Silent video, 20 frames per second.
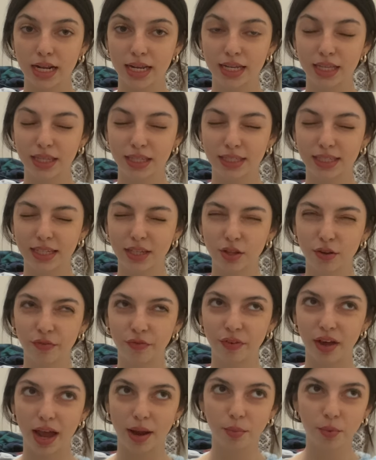it's either
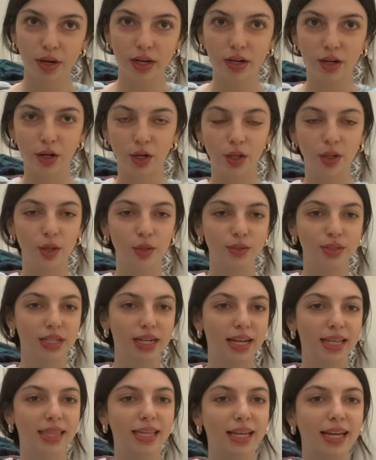fabric or clothes that
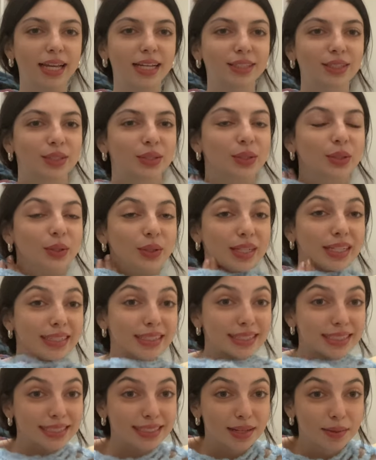I think I can turn
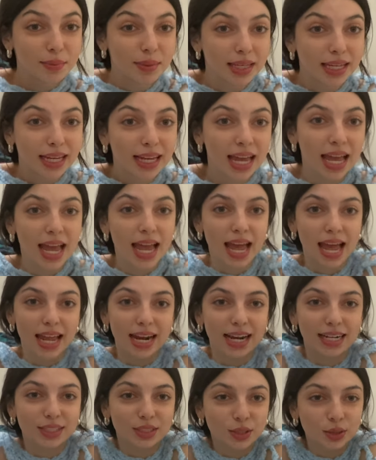into something. And
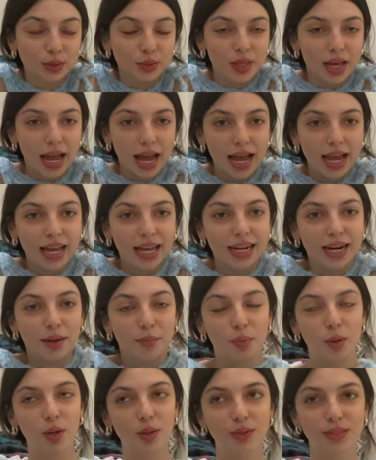I do that and I
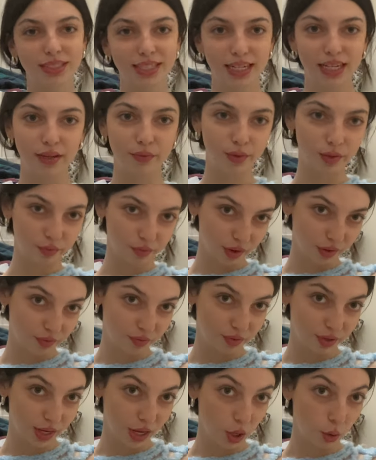post it even if I
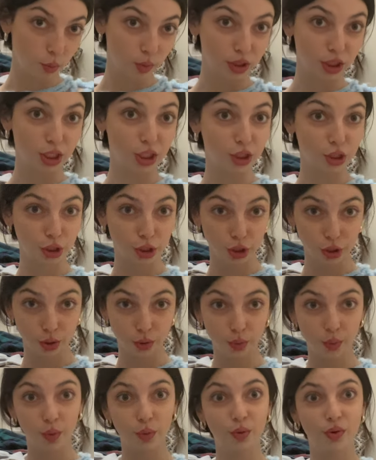fail, which I
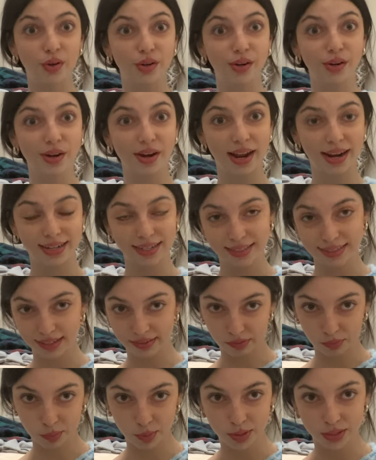do
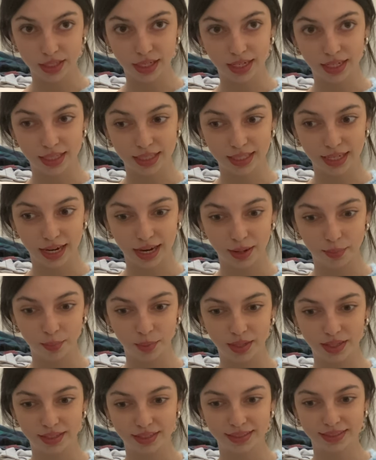97% of the time
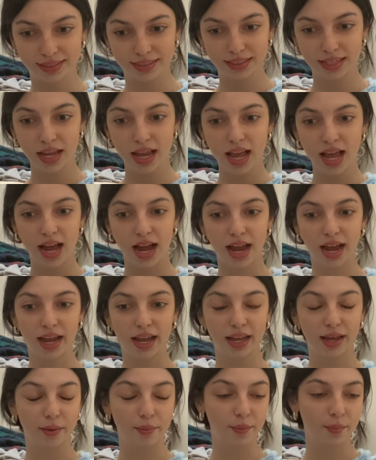because I
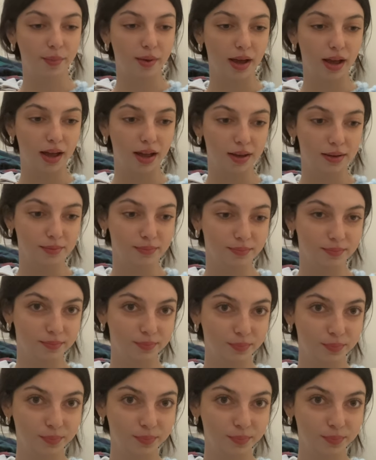am, um,